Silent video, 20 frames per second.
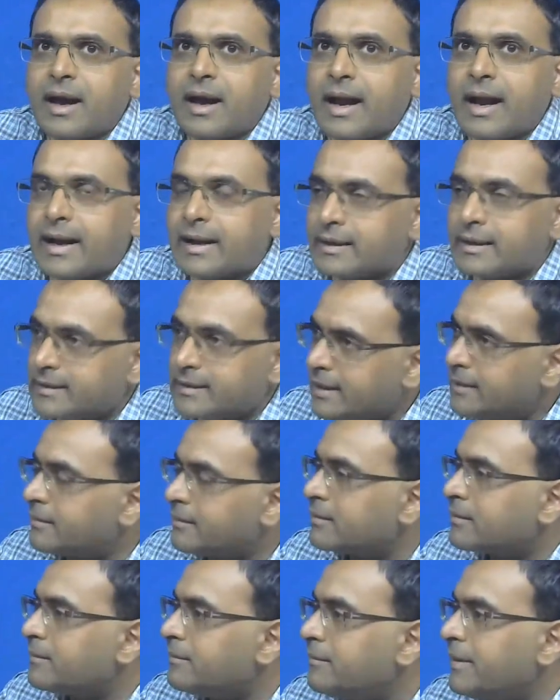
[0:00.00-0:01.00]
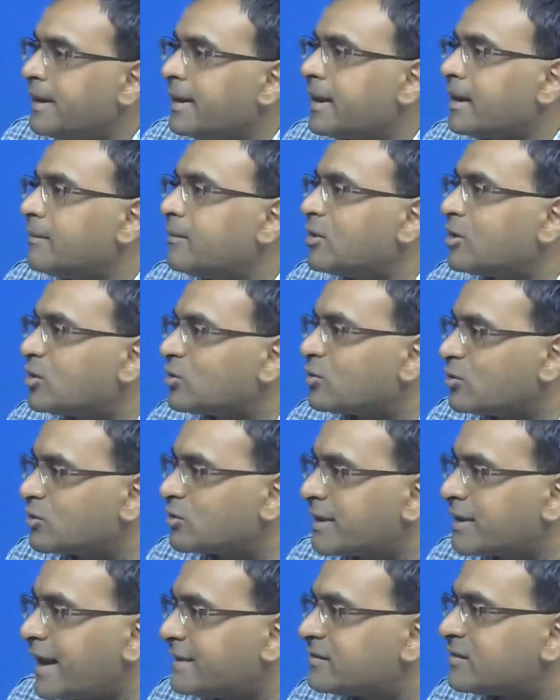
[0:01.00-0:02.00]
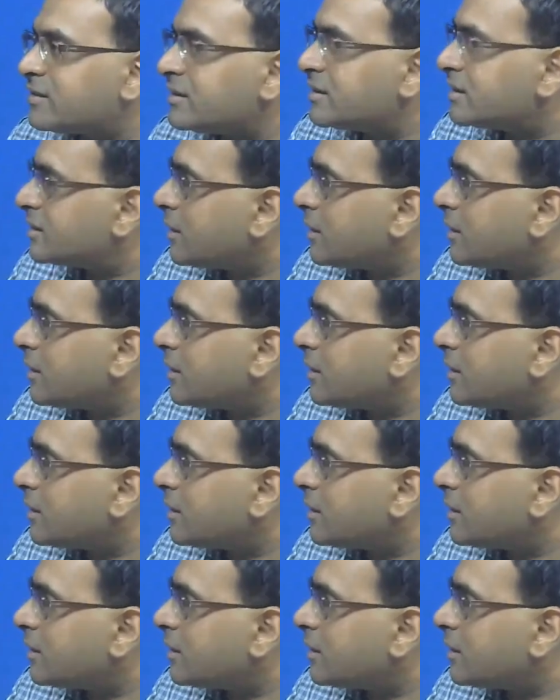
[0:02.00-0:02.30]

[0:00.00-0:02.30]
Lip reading: and then being able to cancel